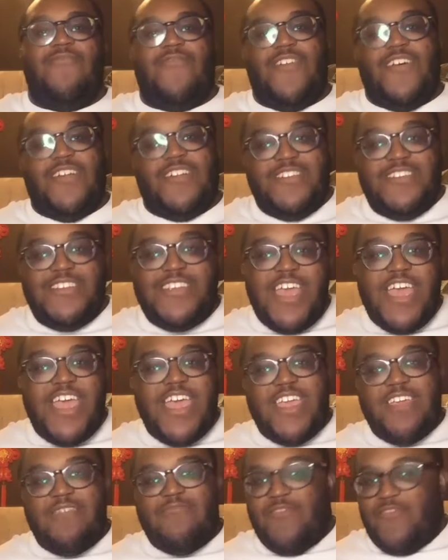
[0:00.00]
a
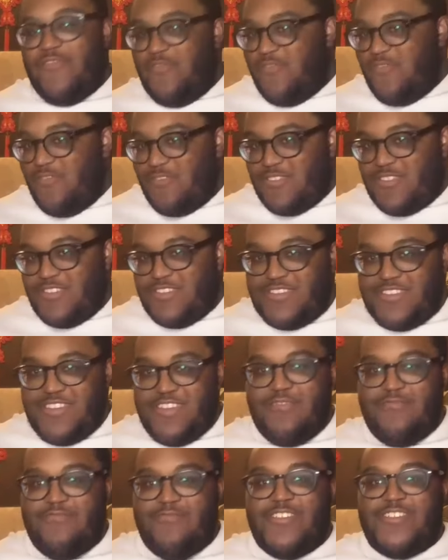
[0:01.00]
day before the
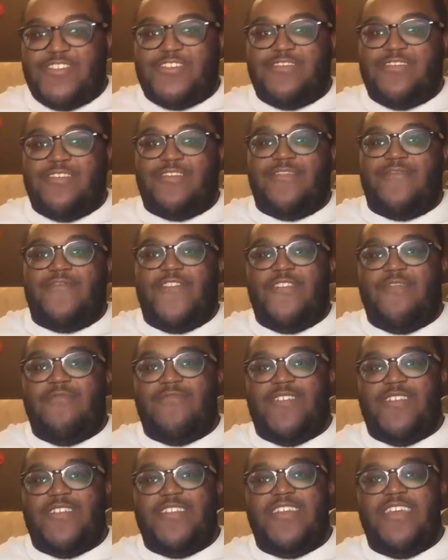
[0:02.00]
celebration of the
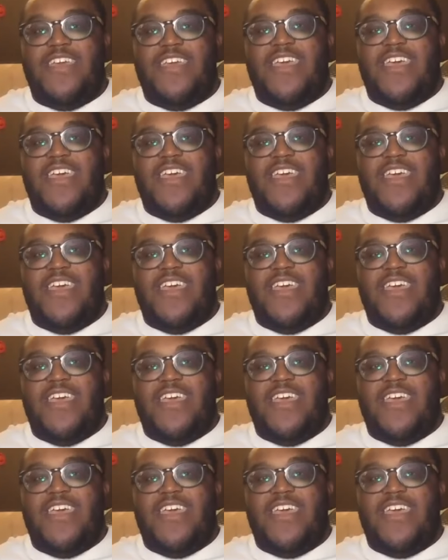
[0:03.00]
filming.